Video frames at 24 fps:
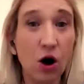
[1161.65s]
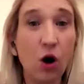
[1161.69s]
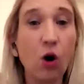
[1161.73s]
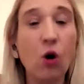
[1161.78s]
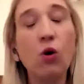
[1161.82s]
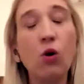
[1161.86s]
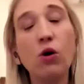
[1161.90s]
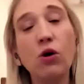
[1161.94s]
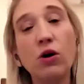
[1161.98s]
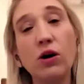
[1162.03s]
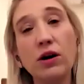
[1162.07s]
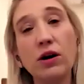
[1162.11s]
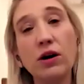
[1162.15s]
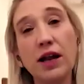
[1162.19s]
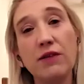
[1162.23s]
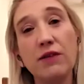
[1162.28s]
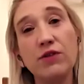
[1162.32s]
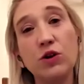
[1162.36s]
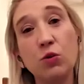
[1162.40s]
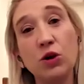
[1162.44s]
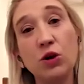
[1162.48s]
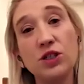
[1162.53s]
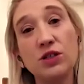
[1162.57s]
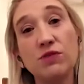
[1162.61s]
Or
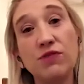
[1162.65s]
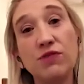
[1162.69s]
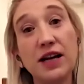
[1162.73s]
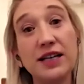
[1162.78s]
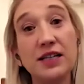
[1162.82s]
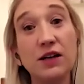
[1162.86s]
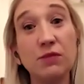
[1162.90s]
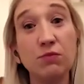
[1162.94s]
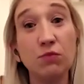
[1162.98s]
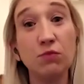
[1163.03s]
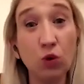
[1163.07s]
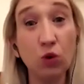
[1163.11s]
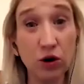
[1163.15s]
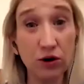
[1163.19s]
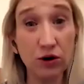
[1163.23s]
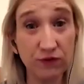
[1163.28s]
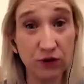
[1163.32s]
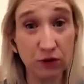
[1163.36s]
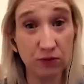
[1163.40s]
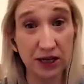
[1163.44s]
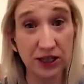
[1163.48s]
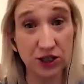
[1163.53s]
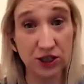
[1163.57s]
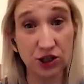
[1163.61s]
if you want to find out more
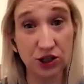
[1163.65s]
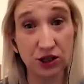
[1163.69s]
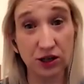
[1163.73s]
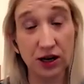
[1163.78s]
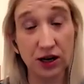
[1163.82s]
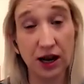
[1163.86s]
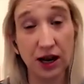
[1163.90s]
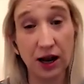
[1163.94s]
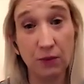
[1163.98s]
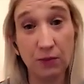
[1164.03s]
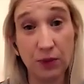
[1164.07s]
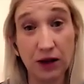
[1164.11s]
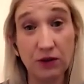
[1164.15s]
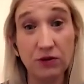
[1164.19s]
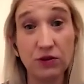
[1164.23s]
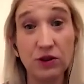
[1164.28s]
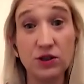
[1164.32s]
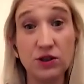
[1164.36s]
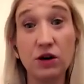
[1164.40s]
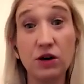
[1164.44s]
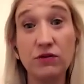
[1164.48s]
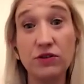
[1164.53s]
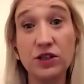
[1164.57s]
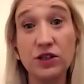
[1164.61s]
information about the
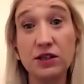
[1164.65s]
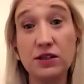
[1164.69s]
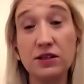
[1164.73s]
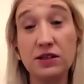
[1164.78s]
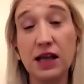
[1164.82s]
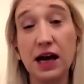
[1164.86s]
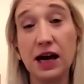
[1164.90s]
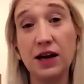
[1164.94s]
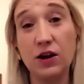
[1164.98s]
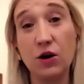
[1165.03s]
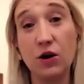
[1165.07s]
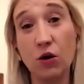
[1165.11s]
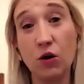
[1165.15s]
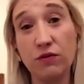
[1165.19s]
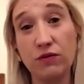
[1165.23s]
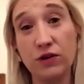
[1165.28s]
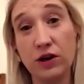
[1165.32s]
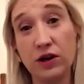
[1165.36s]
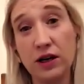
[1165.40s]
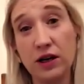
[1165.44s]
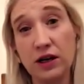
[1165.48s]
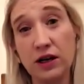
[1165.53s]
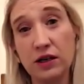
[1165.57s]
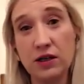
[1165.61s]
services that I
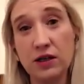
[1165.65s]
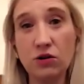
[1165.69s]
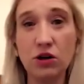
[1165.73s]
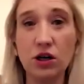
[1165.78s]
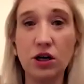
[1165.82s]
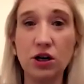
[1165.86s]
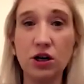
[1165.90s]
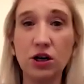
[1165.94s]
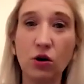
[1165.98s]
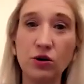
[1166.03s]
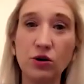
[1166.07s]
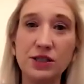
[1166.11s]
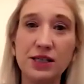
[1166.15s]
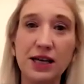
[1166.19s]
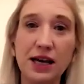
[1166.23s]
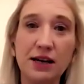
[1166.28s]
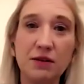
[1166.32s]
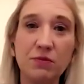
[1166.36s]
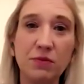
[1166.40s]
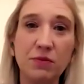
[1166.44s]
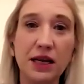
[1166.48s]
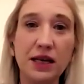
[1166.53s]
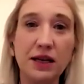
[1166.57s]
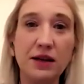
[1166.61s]
offer, you can
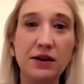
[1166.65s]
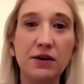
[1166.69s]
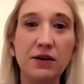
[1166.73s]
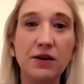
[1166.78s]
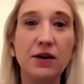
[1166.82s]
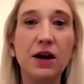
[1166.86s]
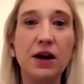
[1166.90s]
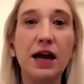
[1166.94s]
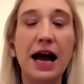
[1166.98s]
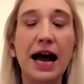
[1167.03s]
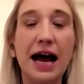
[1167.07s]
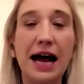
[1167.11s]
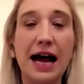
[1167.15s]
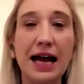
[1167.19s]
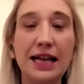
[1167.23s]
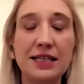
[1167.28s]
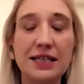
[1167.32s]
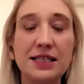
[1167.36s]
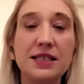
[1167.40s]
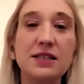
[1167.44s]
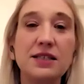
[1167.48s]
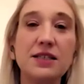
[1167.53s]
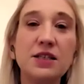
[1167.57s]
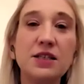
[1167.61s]
contact me at